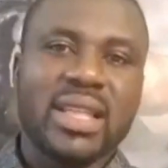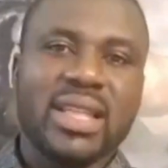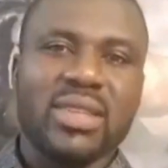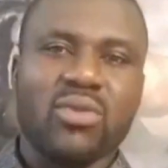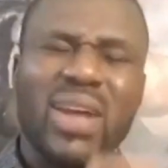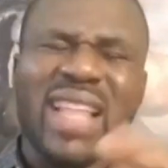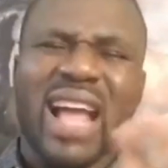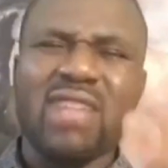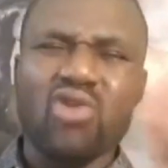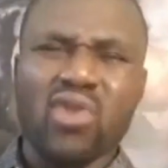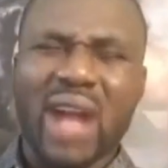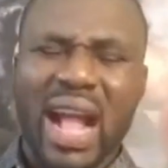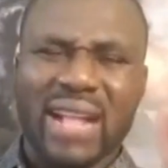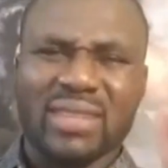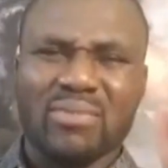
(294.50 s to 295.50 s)
when I
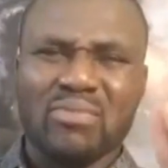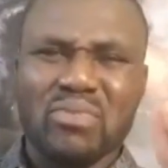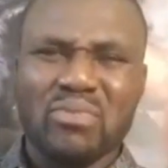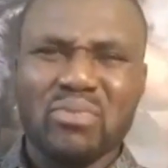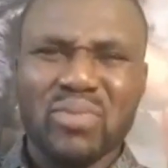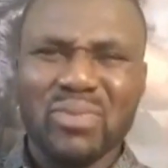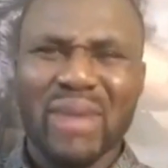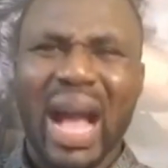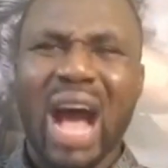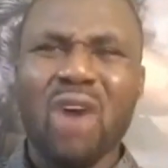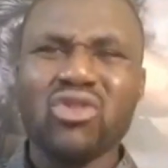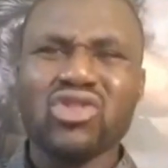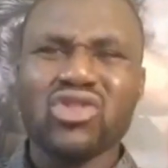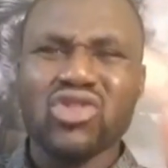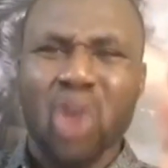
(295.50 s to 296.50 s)
look at
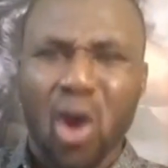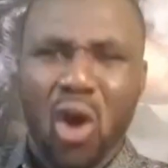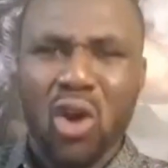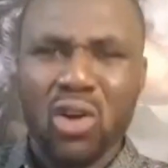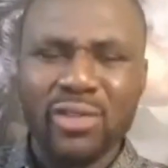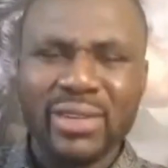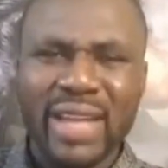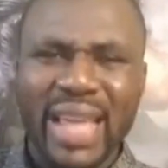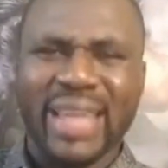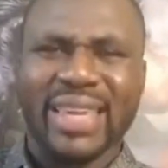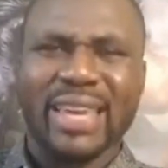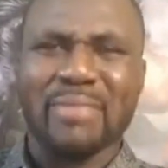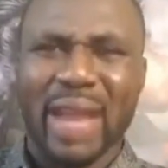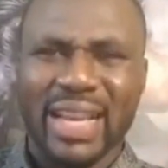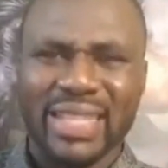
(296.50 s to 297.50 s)
how dull a
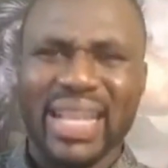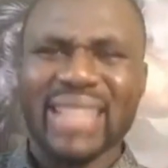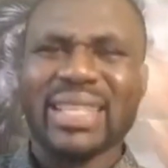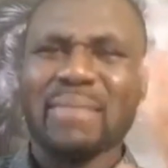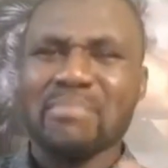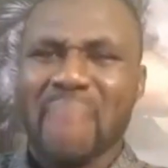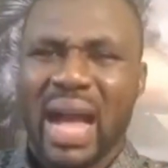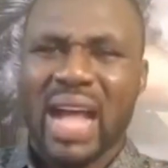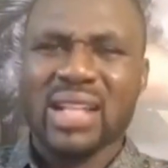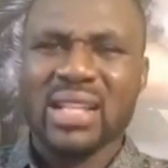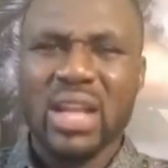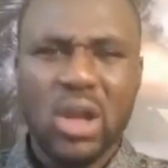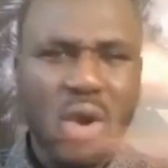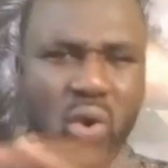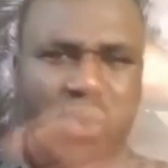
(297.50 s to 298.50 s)
Kema is, that's a
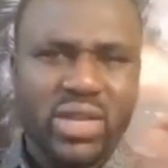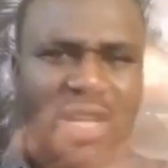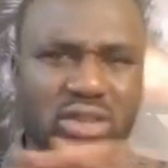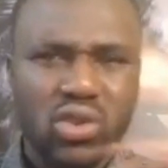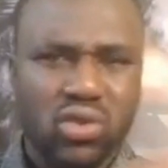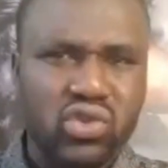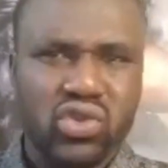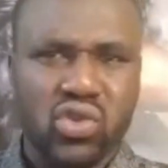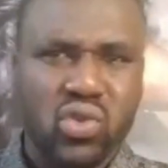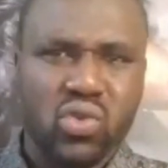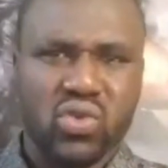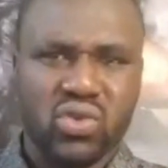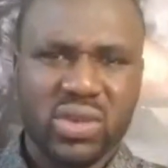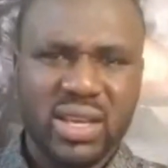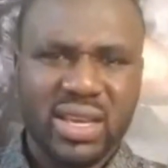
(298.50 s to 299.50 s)
man who didn't go to
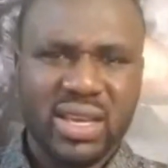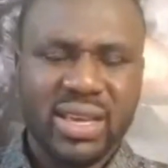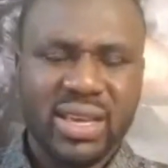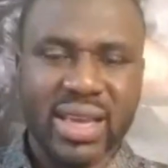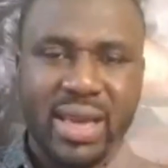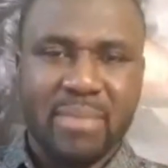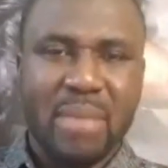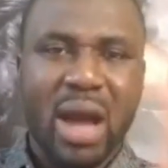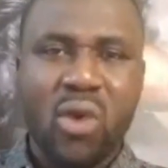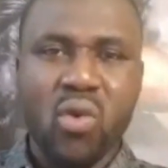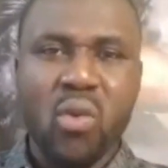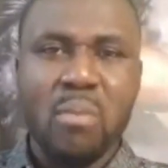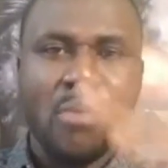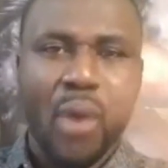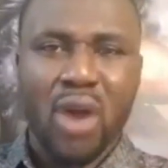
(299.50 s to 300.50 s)
school. a man
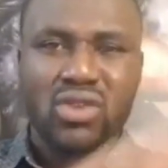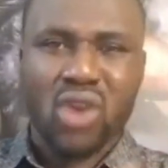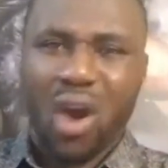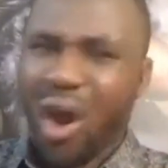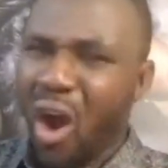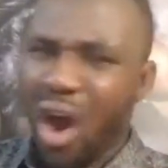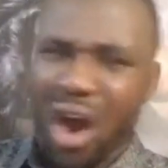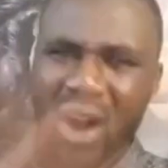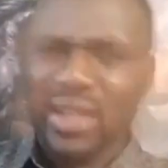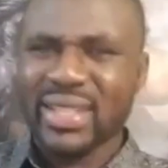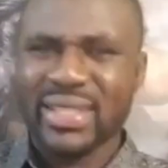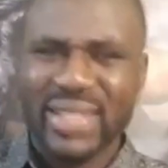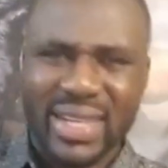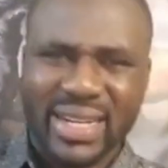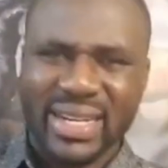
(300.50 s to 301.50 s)
who bought all
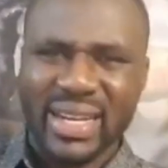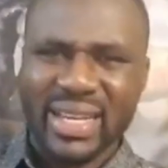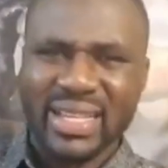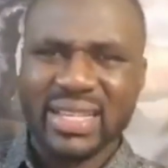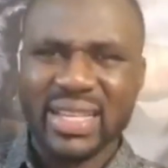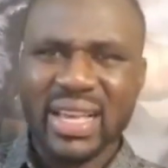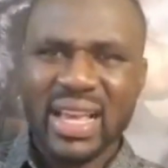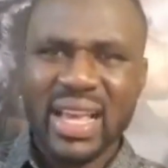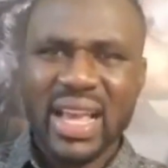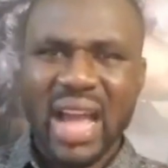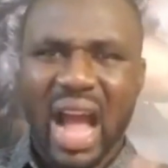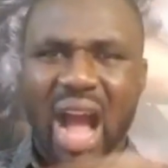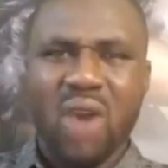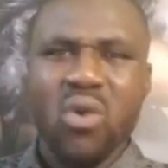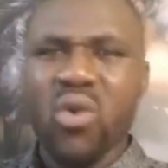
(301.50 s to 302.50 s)
his degrees
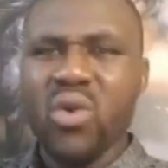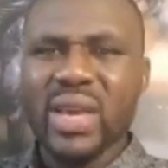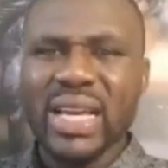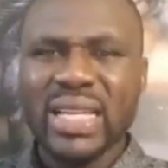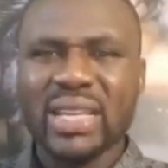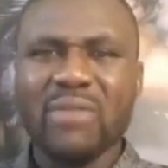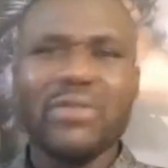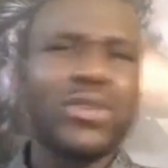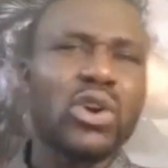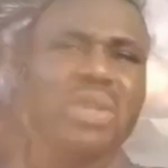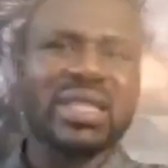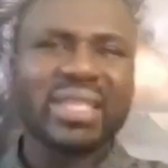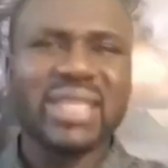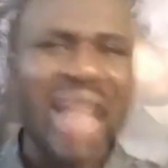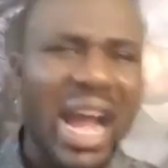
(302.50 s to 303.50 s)
and who is a
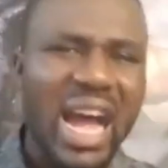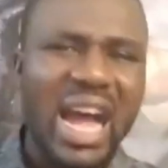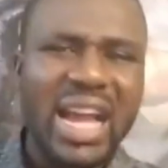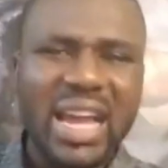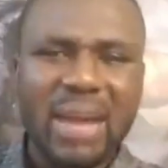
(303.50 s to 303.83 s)
fraudster